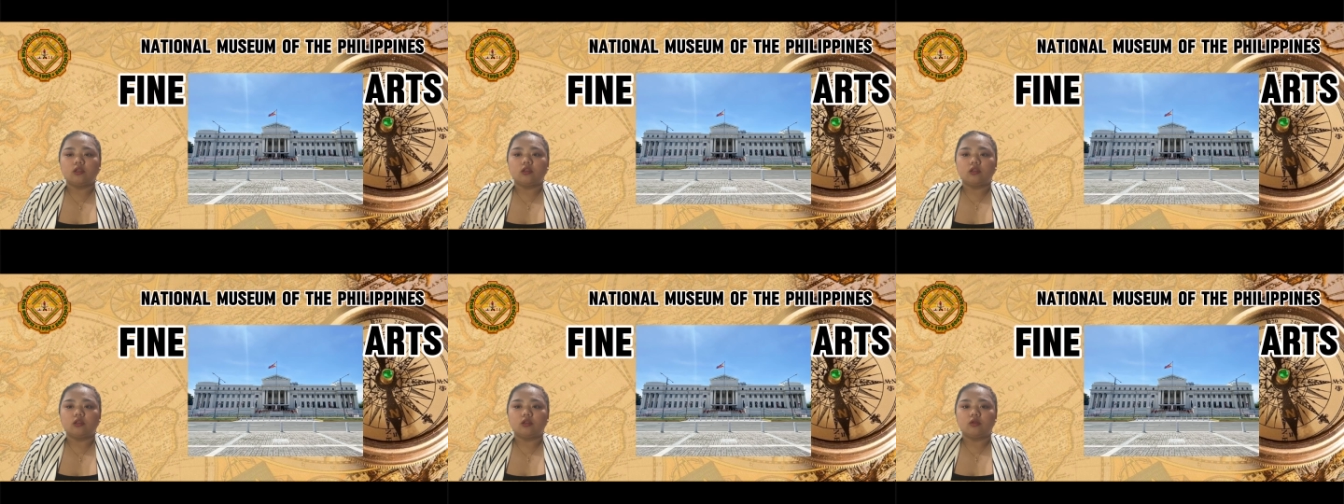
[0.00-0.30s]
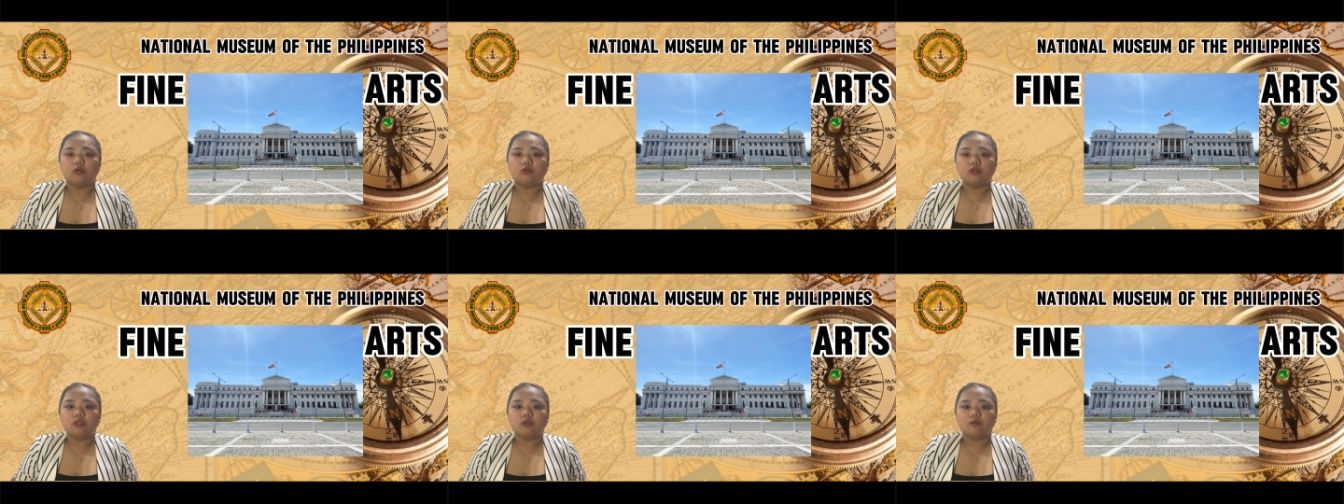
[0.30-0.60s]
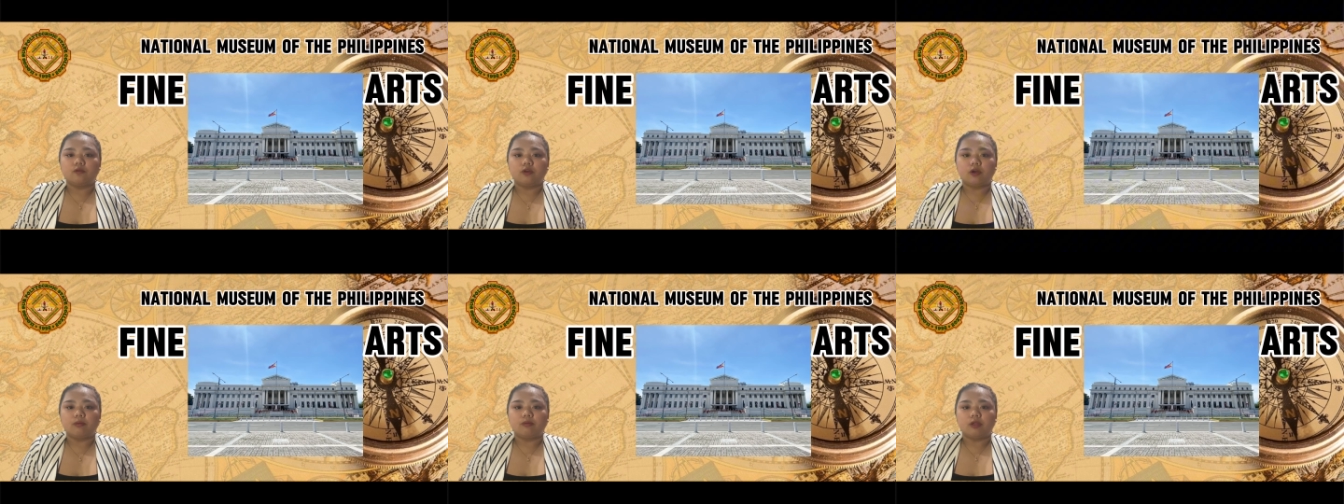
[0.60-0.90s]
loans
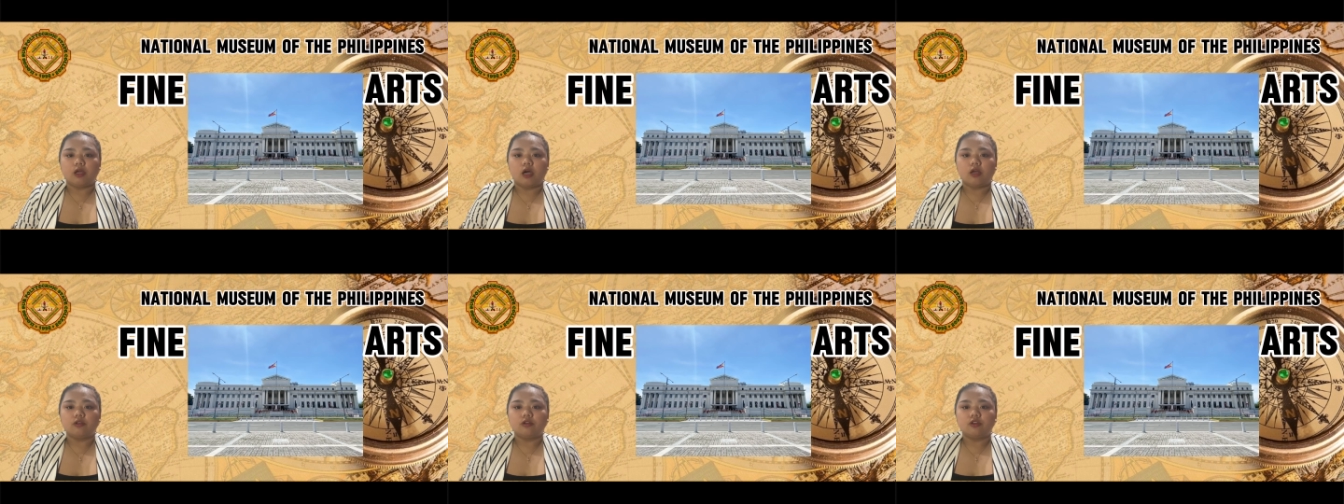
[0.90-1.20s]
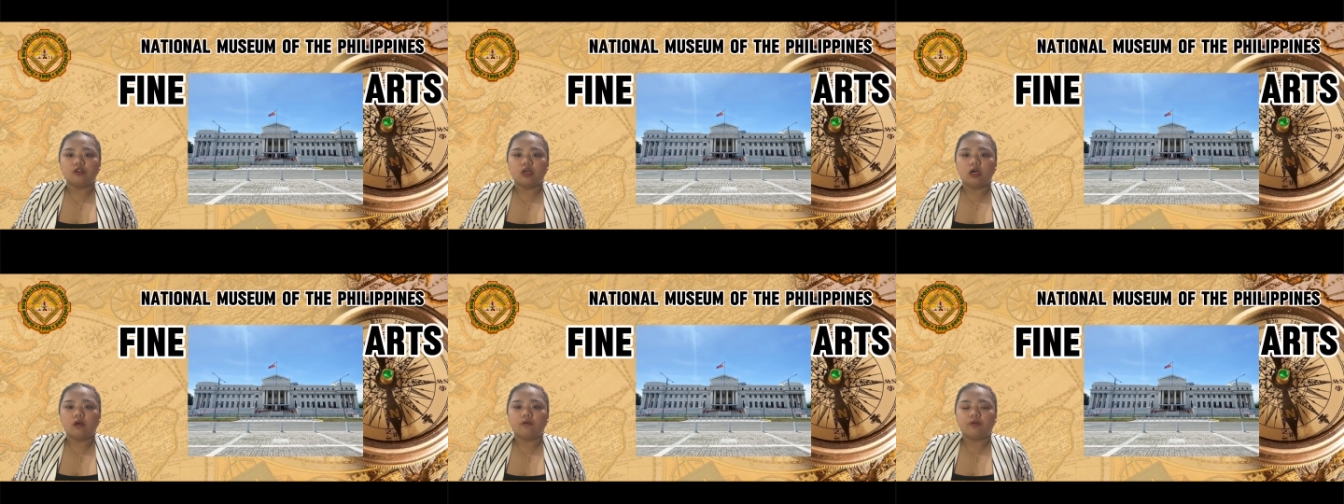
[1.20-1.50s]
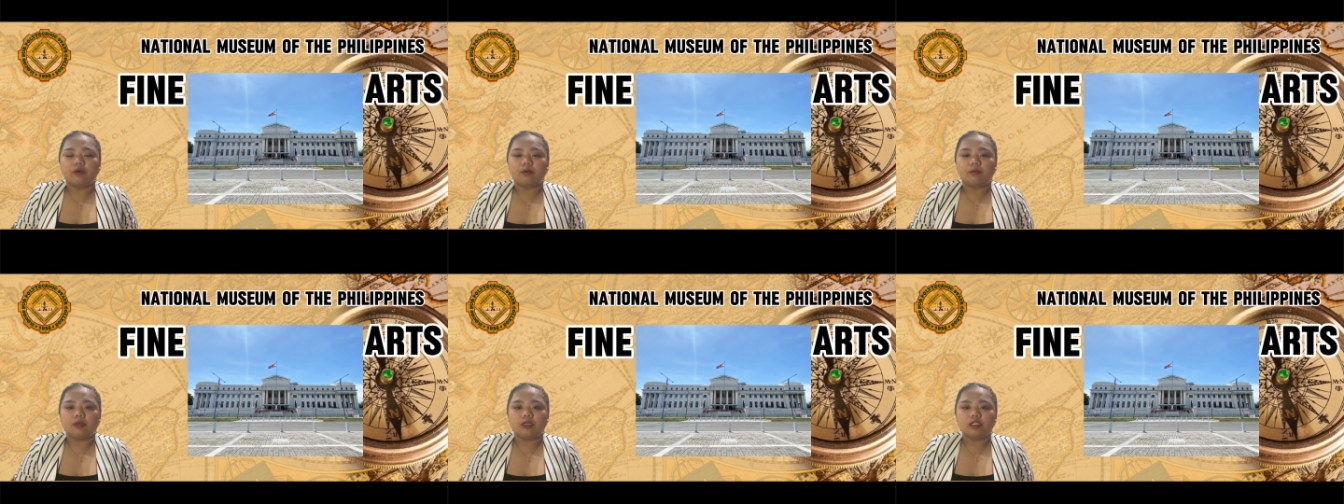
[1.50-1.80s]
from other
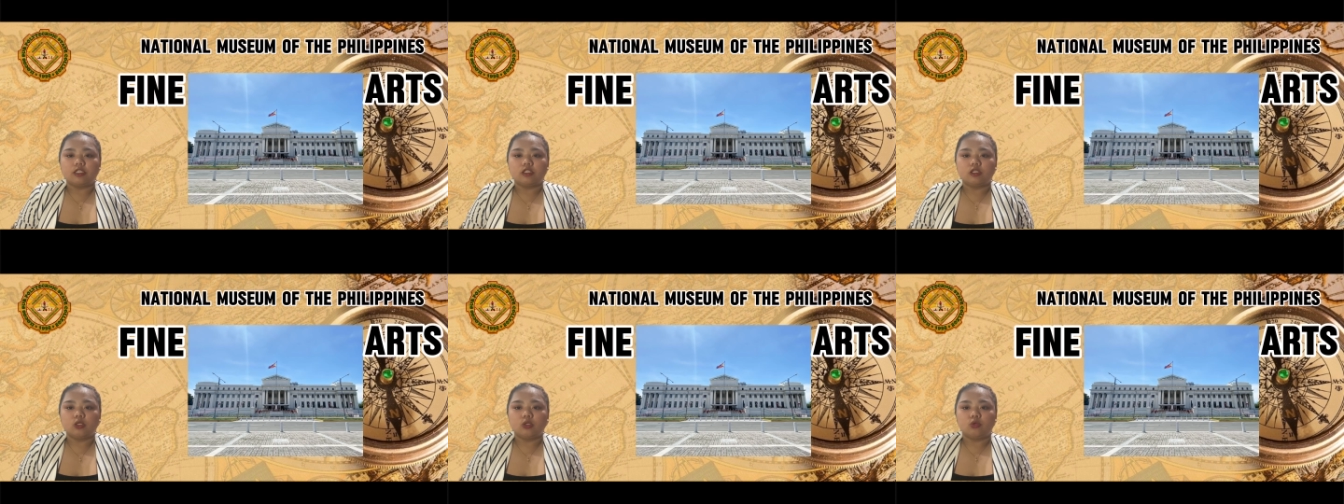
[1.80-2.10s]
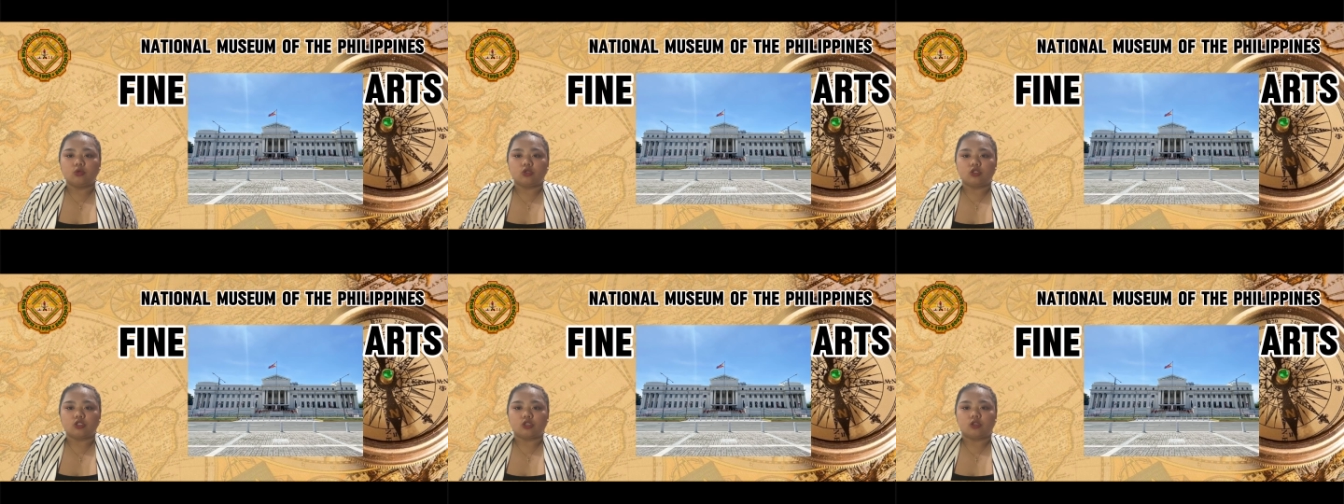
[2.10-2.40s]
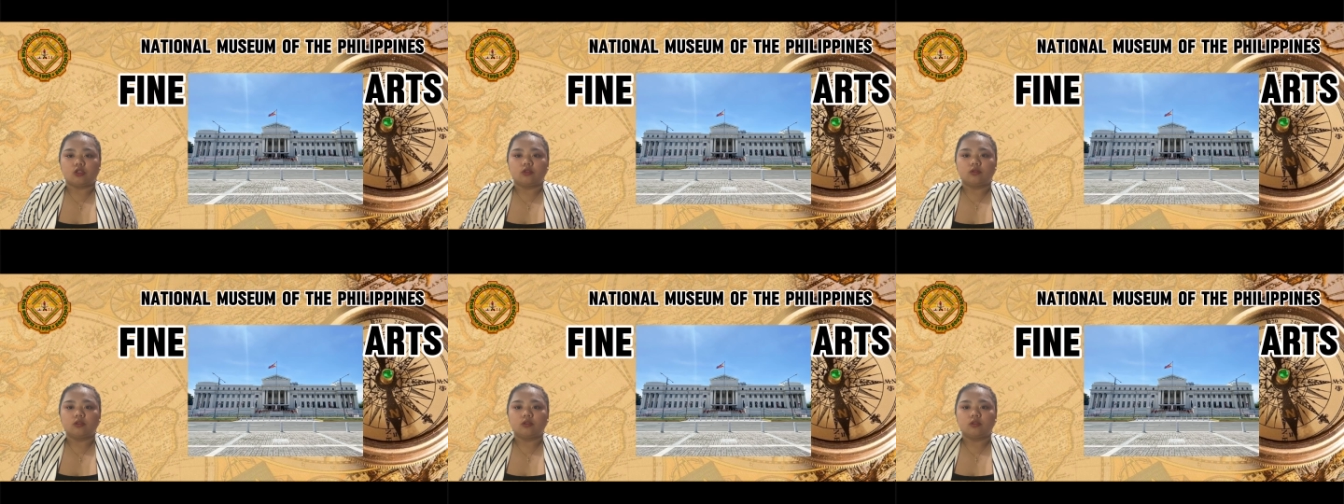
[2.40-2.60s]
government institutions,